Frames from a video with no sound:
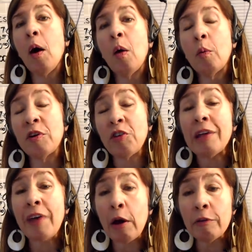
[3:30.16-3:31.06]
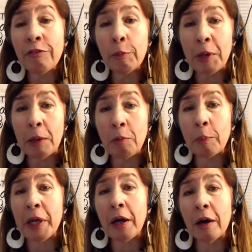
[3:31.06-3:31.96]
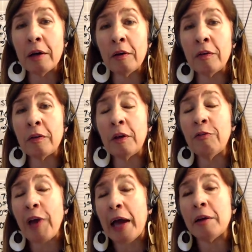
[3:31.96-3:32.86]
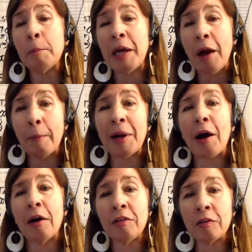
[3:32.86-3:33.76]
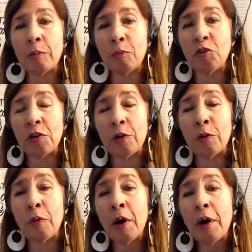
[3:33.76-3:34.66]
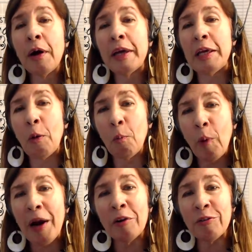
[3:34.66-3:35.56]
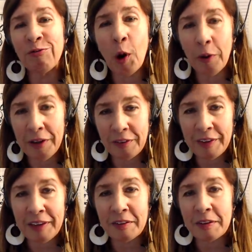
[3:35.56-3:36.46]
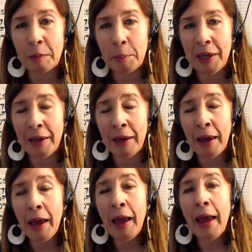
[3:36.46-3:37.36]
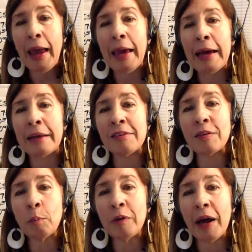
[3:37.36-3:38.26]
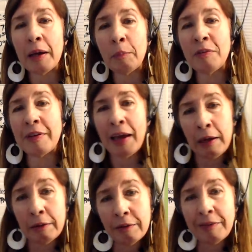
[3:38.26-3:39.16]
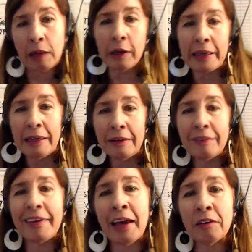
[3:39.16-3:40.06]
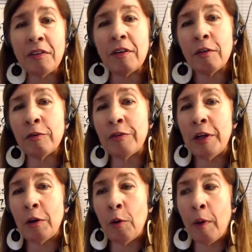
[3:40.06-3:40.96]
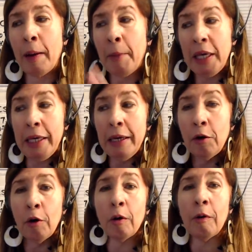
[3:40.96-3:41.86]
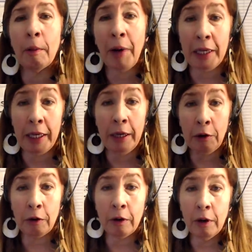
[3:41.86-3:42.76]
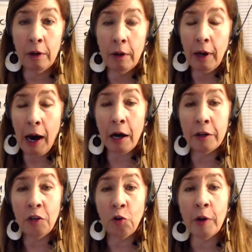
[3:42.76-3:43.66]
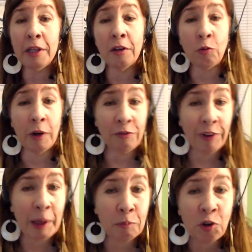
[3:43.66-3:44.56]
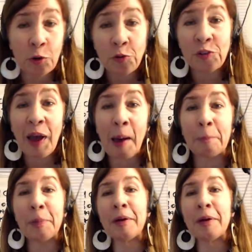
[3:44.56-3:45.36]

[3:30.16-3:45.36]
which gets hard for people because you've kind of become accustomed to, you know, where the focus needs to be. And it's sometimes that delicate dance of, you know, am I here or am I here? Are you doing the twin flame two-step?